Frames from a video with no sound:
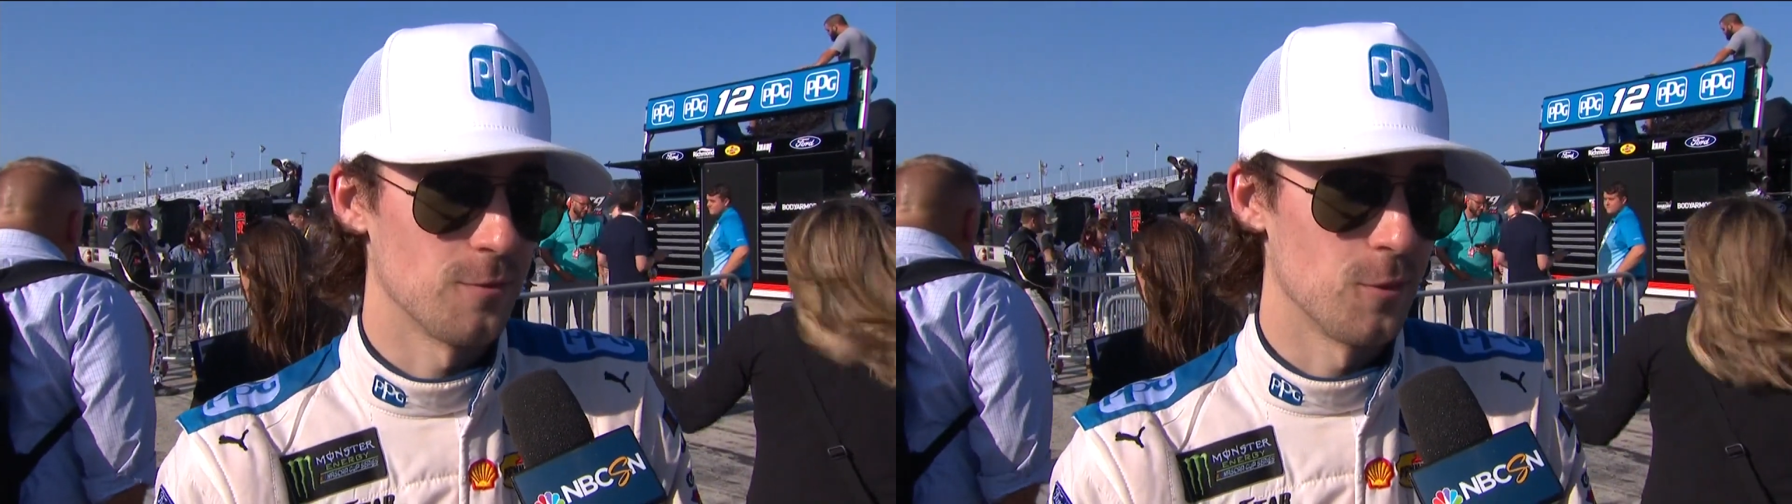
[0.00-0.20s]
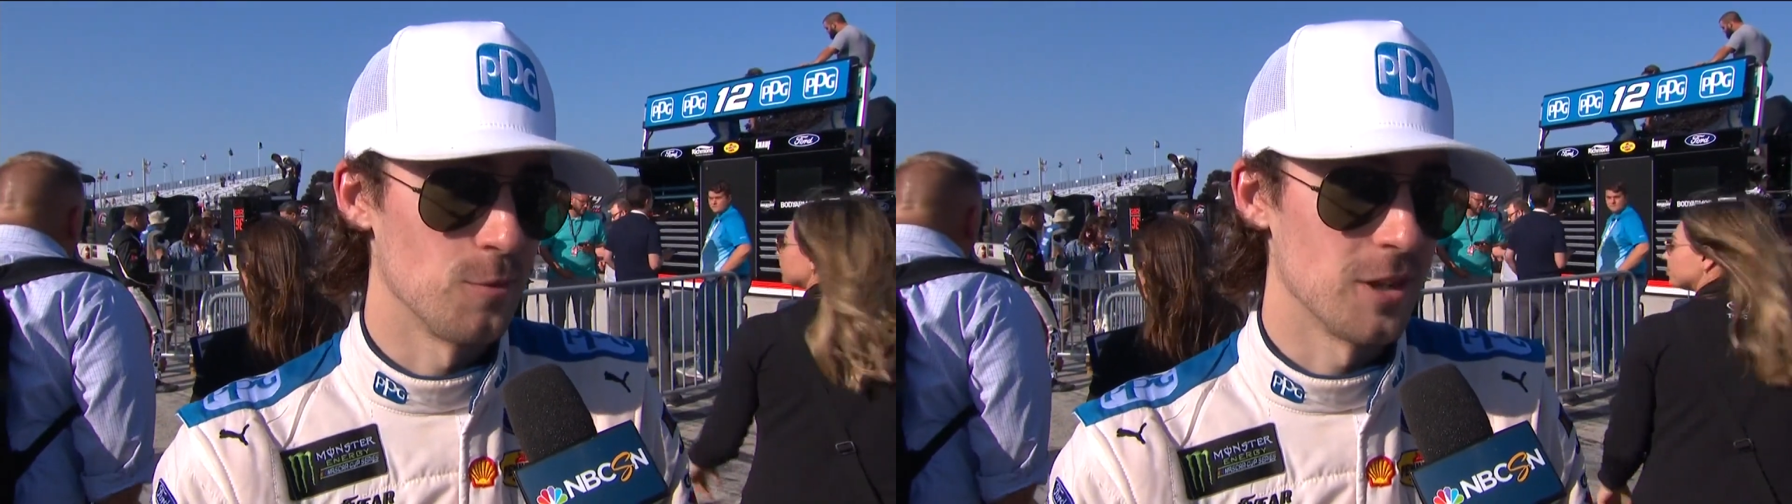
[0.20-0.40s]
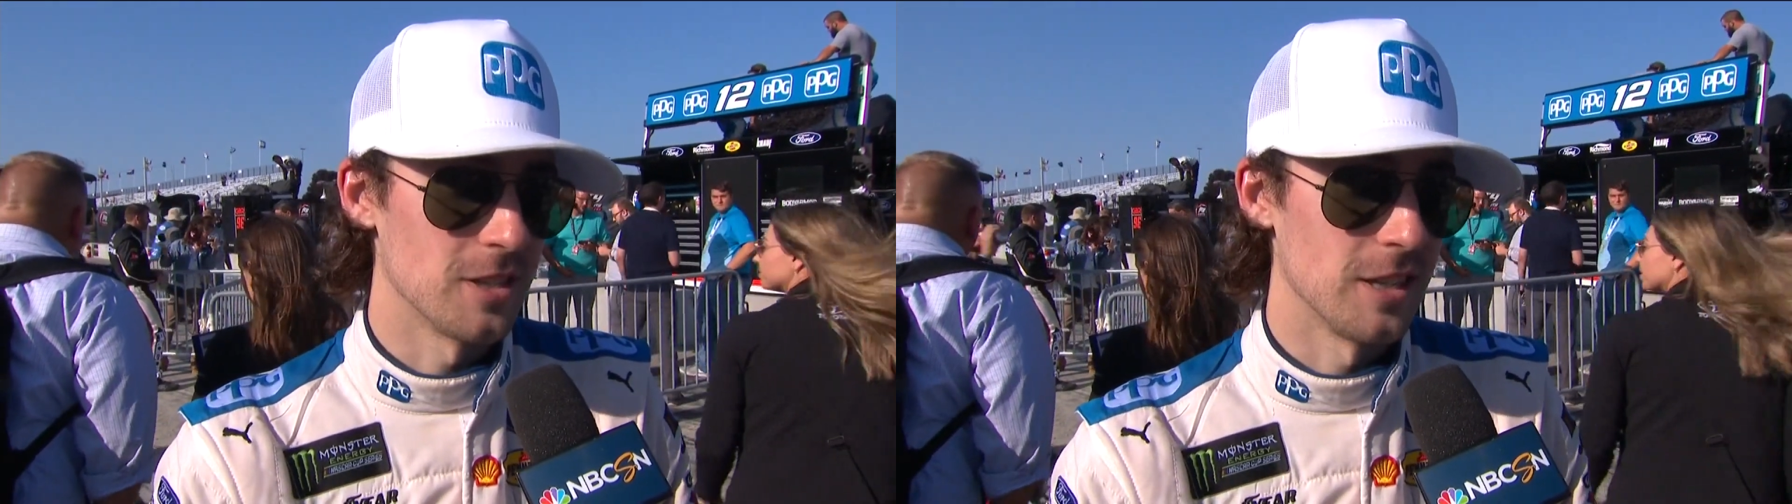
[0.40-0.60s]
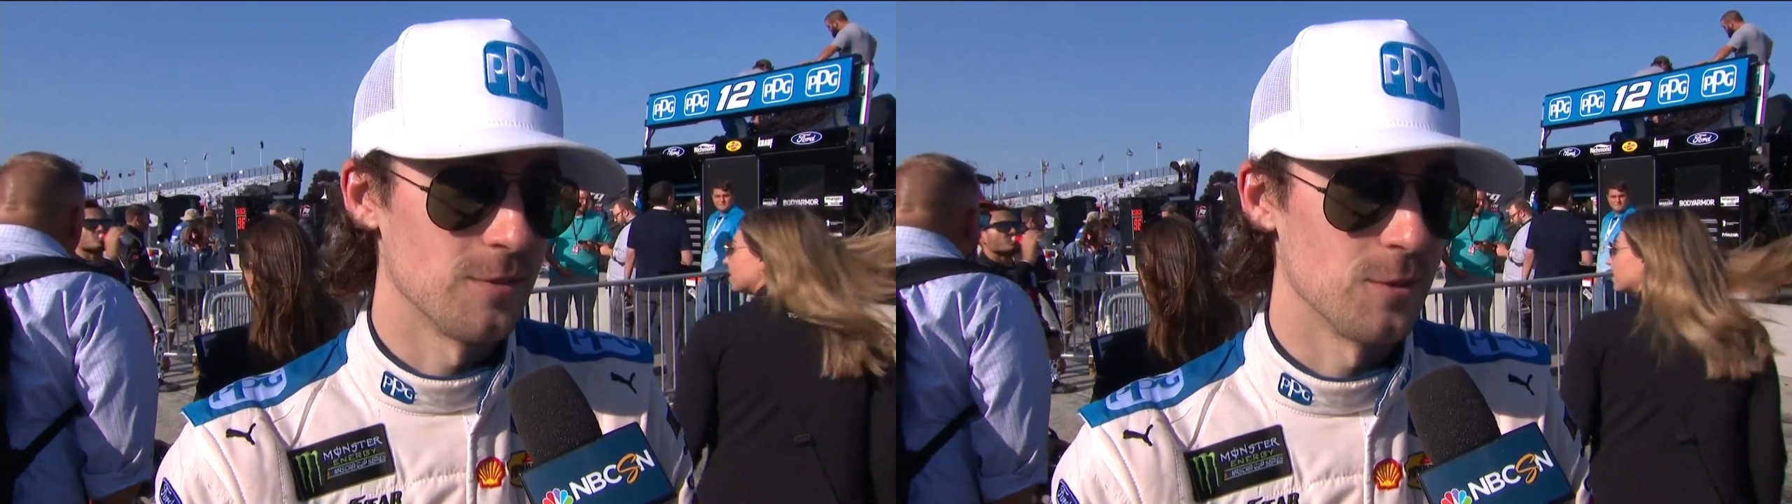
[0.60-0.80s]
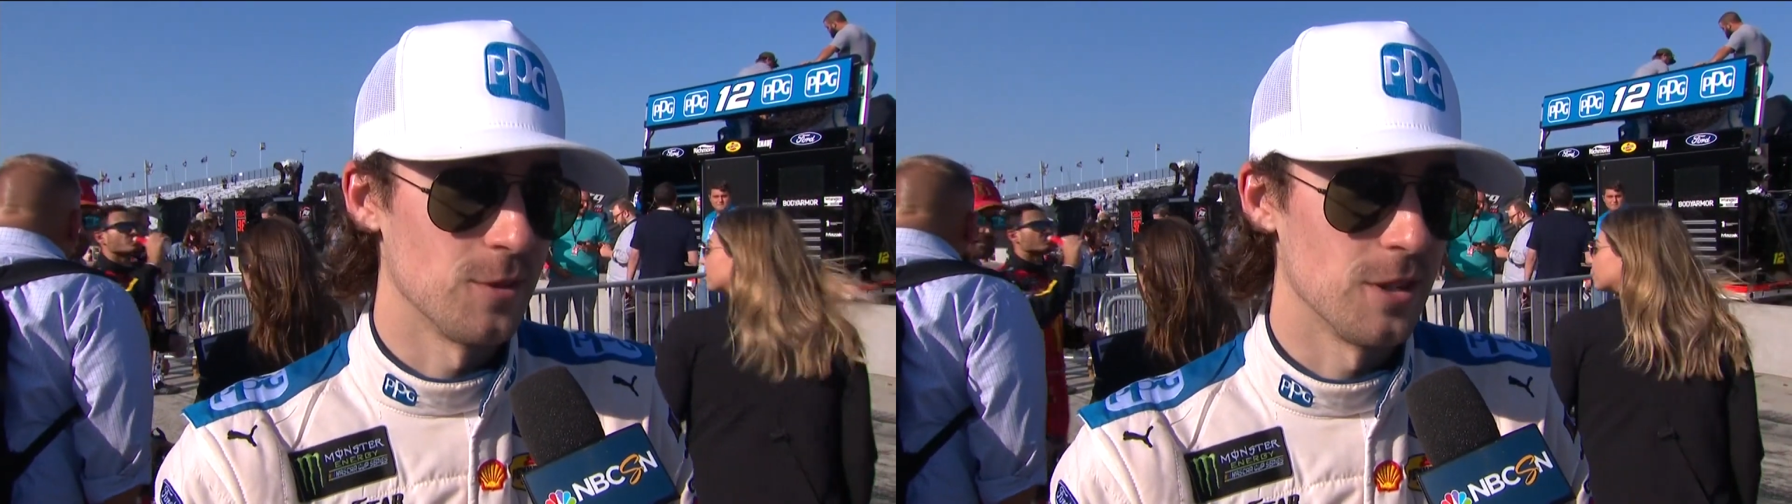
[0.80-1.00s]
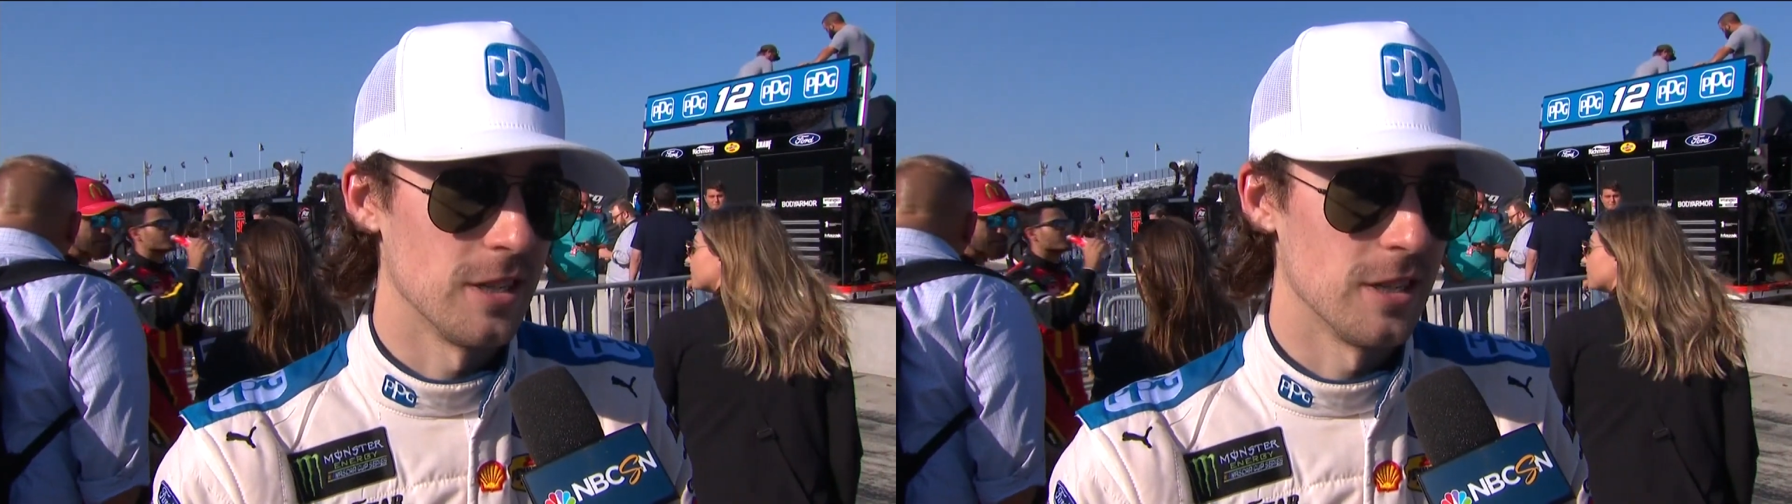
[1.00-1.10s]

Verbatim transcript: Ford Mustang for